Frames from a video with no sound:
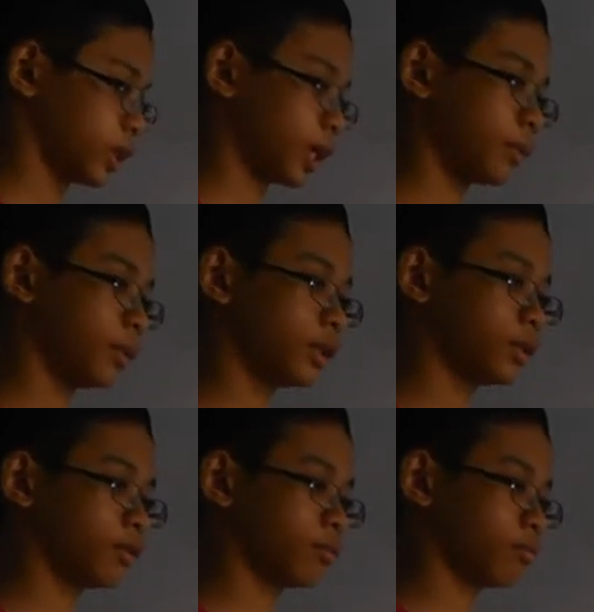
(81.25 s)
I mean,
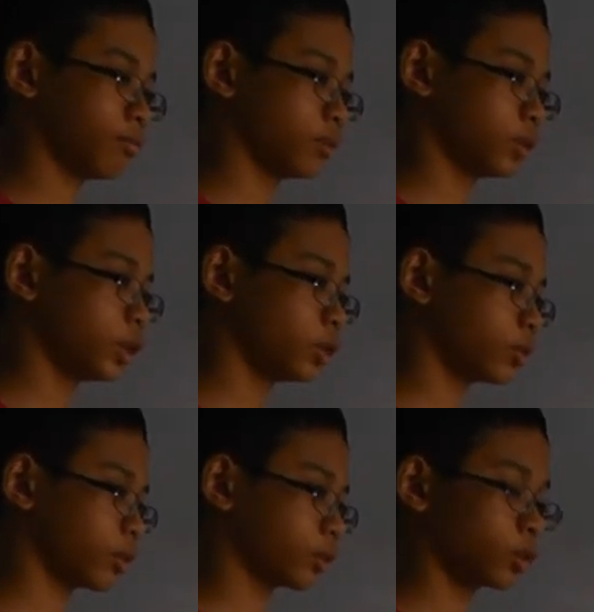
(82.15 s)

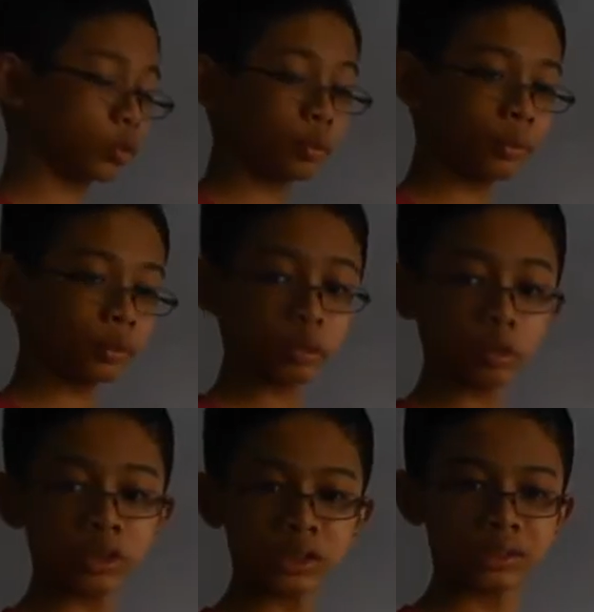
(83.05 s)
when I talk about
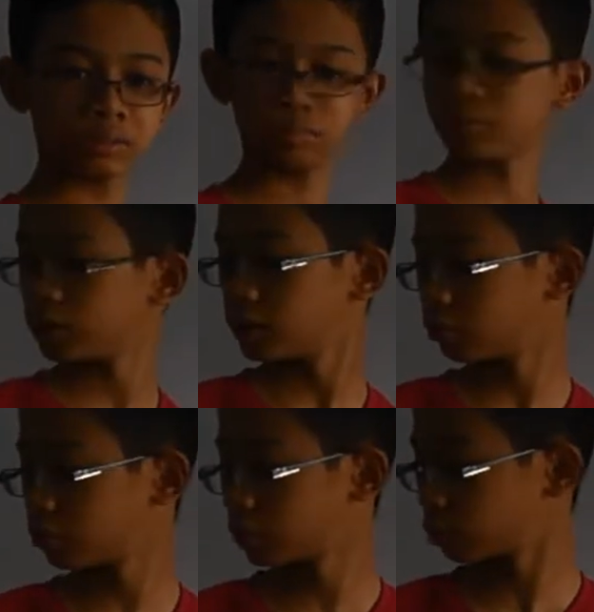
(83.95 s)
toys, for
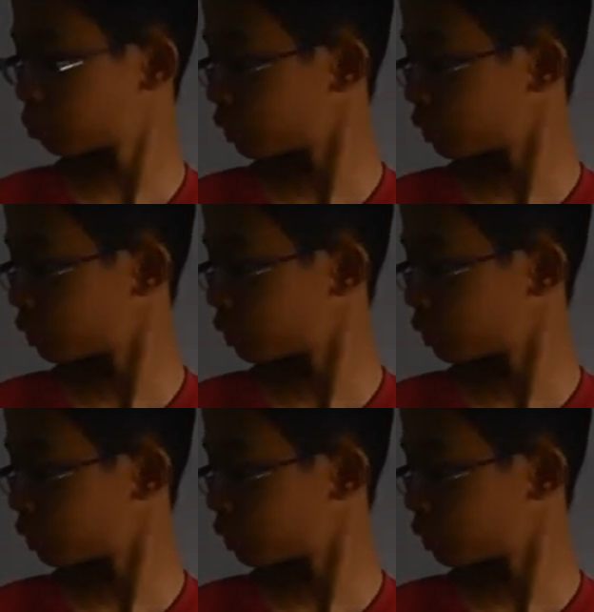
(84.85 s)
example,